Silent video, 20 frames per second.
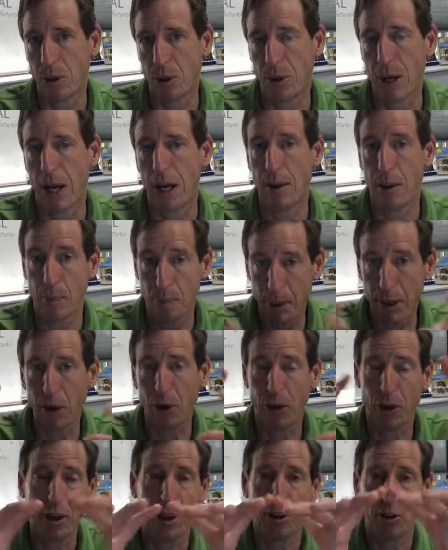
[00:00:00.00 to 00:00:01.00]
Okay, the
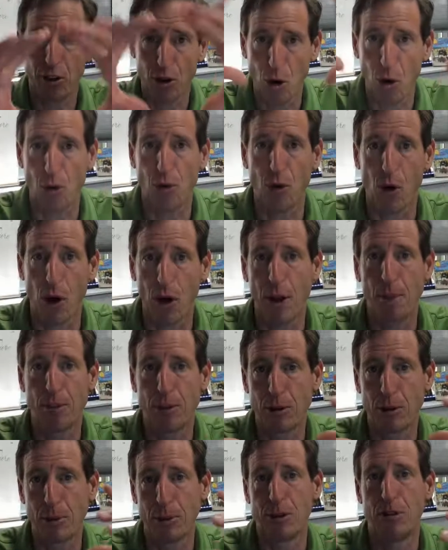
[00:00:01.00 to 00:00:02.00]
bigger thing is the overall
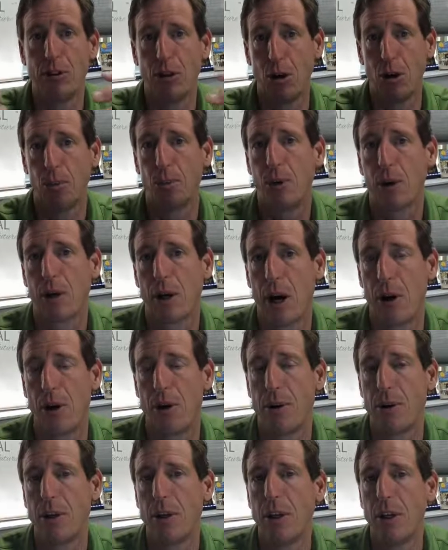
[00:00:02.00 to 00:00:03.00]
numbers, but still per
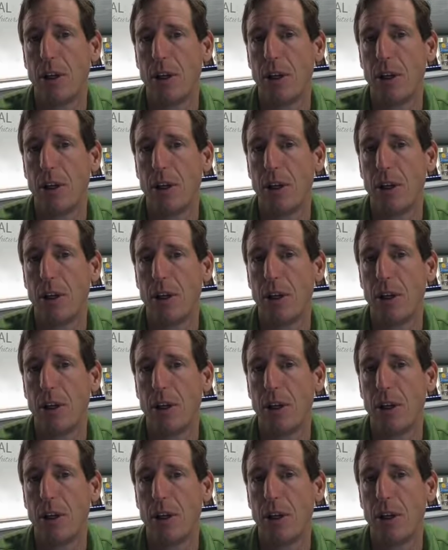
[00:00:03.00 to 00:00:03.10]
card,